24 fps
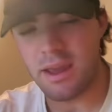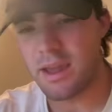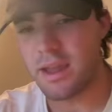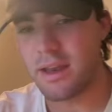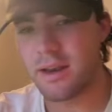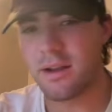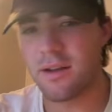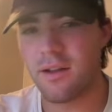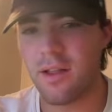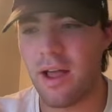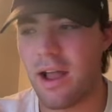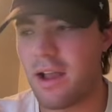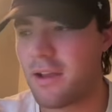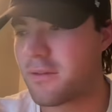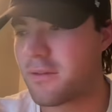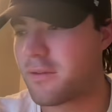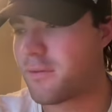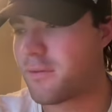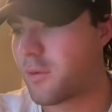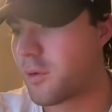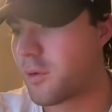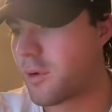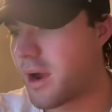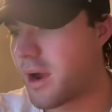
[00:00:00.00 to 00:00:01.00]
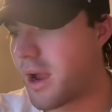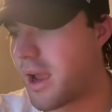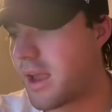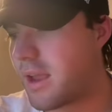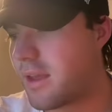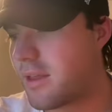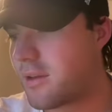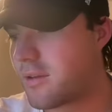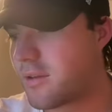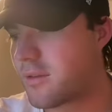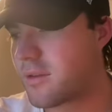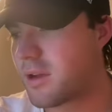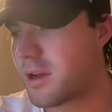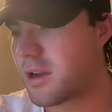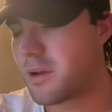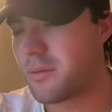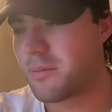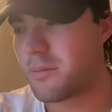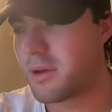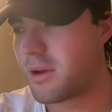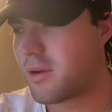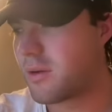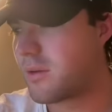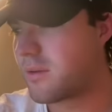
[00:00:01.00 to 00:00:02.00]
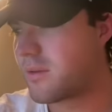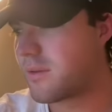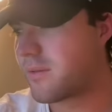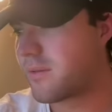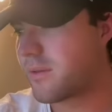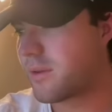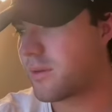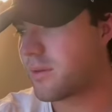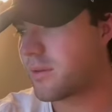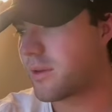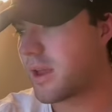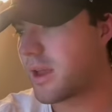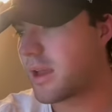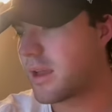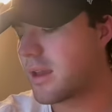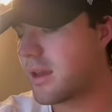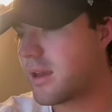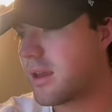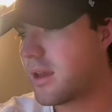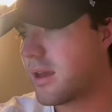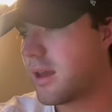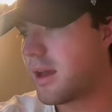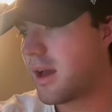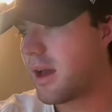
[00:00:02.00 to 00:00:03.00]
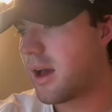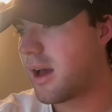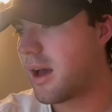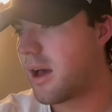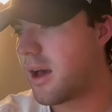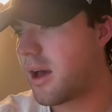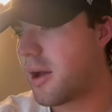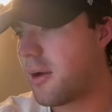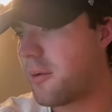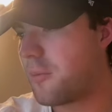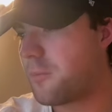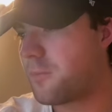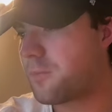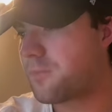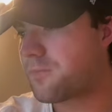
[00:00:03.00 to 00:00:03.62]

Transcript: in Class 4A. There's a ton of big ones, it feels like. but